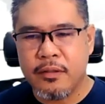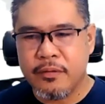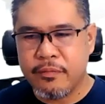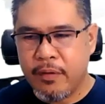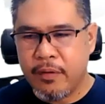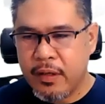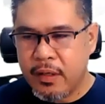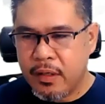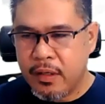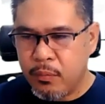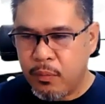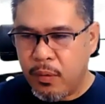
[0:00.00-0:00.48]

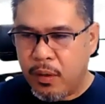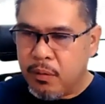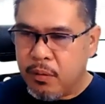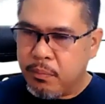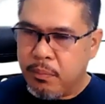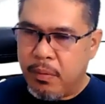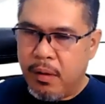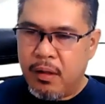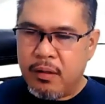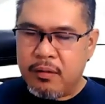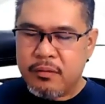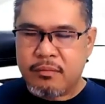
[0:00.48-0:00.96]
He's very
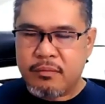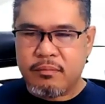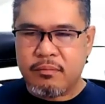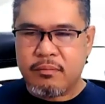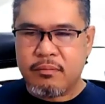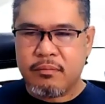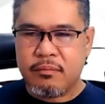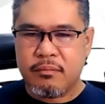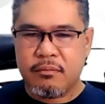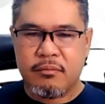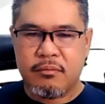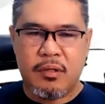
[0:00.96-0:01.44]
well built
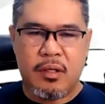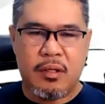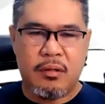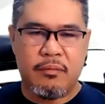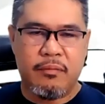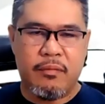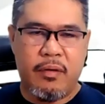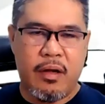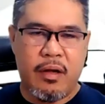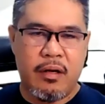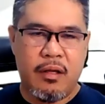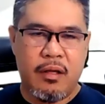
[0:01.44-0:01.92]

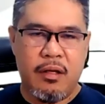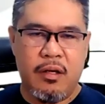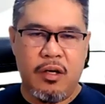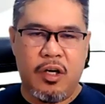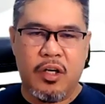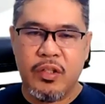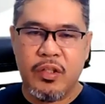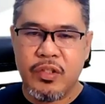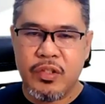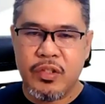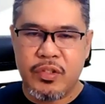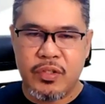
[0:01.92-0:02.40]
and very
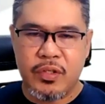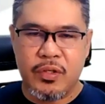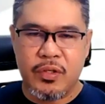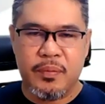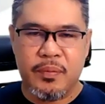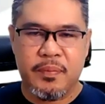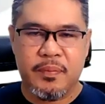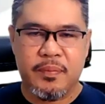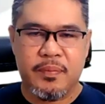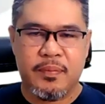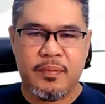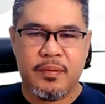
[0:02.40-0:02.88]

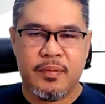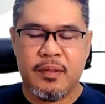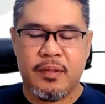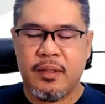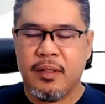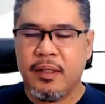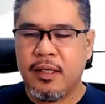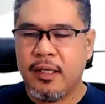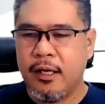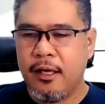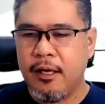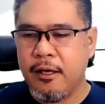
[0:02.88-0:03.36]
handsome
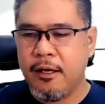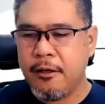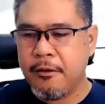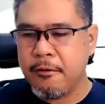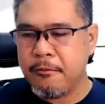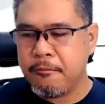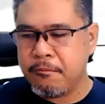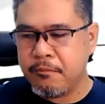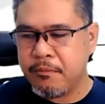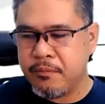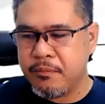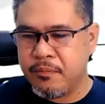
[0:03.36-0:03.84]

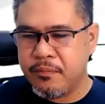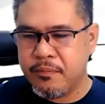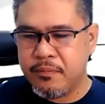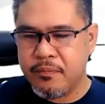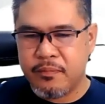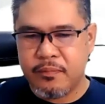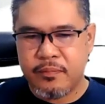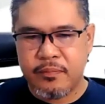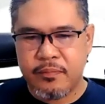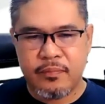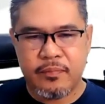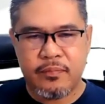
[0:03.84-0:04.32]
and
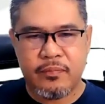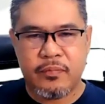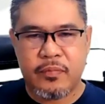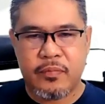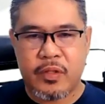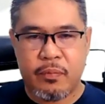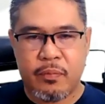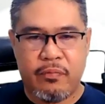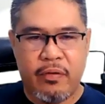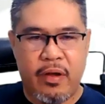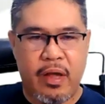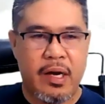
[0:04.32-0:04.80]

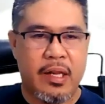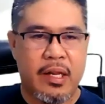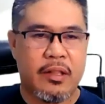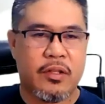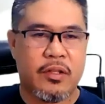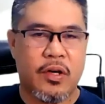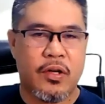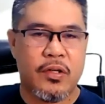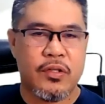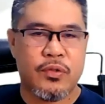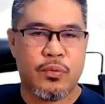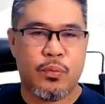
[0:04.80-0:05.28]

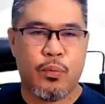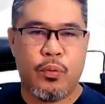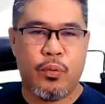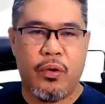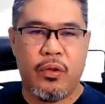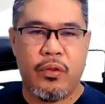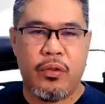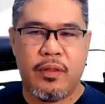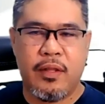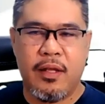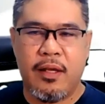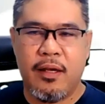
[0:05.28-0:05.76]
very
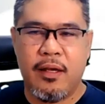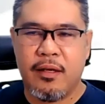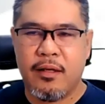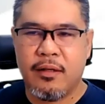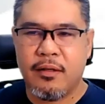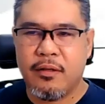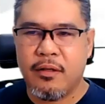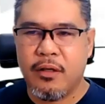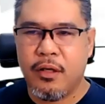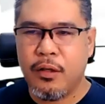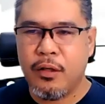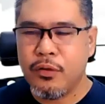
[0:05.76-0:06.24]
trustworthy.
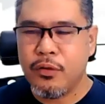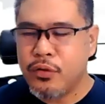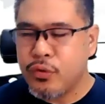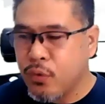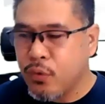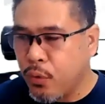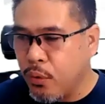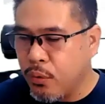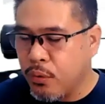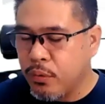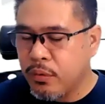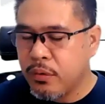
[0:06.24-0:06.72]
And
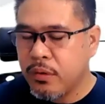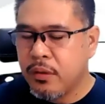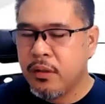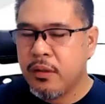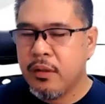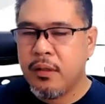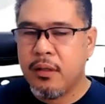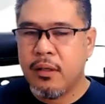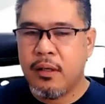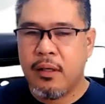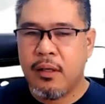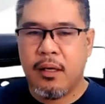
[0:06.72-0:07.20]
so,
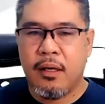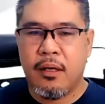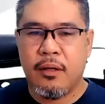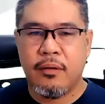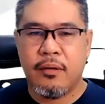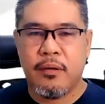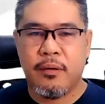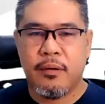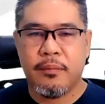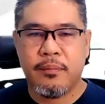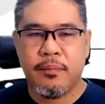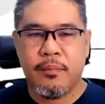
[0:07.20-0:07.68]

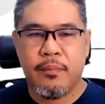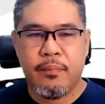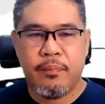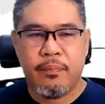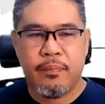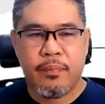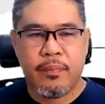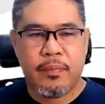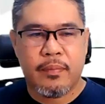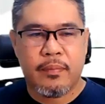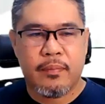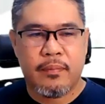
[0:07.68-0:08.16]
uh,
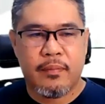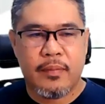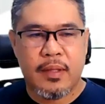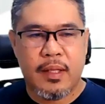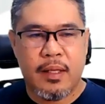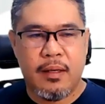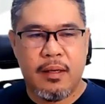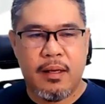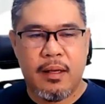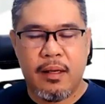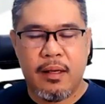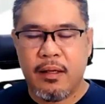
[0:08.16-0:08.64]

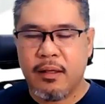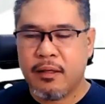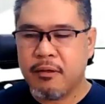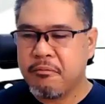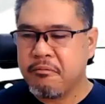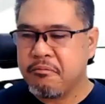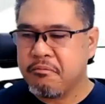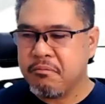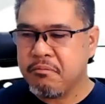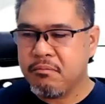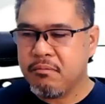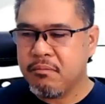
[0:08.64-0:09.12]

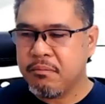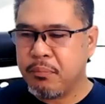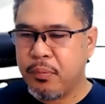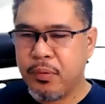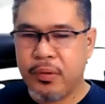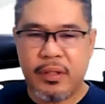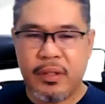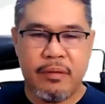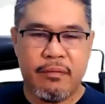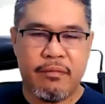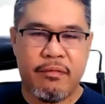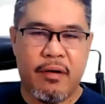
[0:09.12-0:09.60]
like
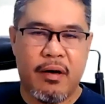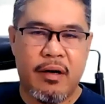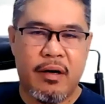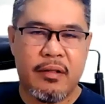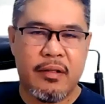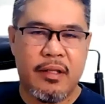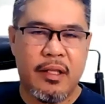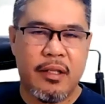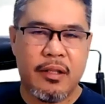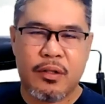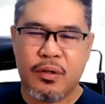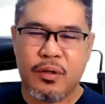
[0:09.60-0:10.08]

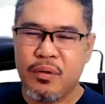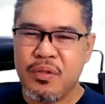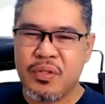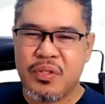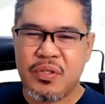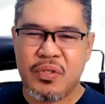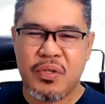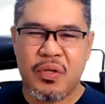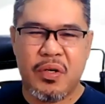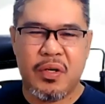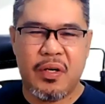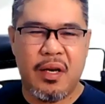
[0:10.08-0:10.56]
Potiphar didn't
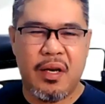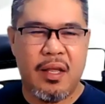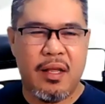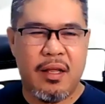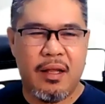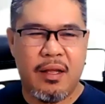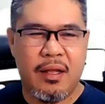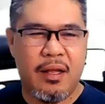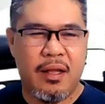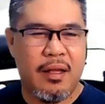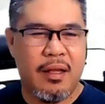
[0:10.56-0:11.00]
concern